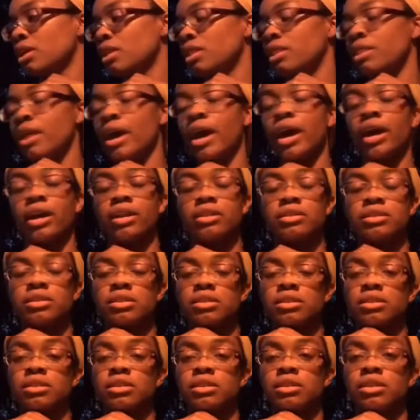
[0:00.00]
That
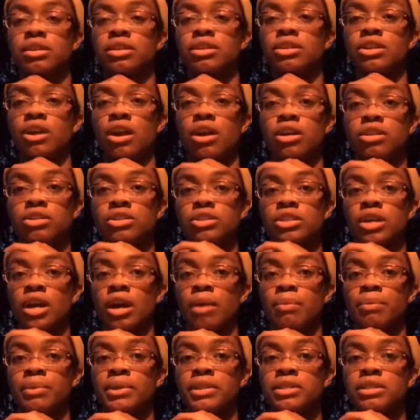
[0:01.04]
yarn
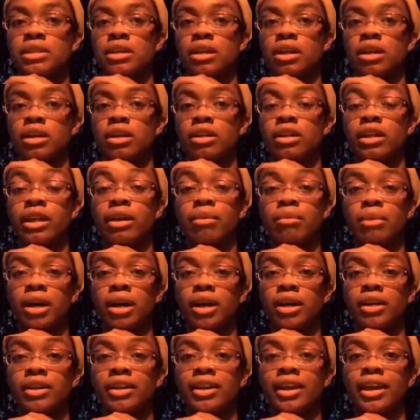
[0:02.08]
shop, it's in
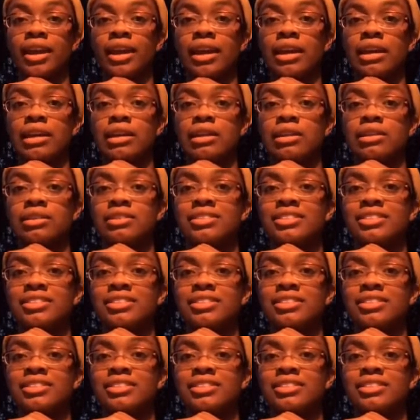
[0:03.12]
Claremont, and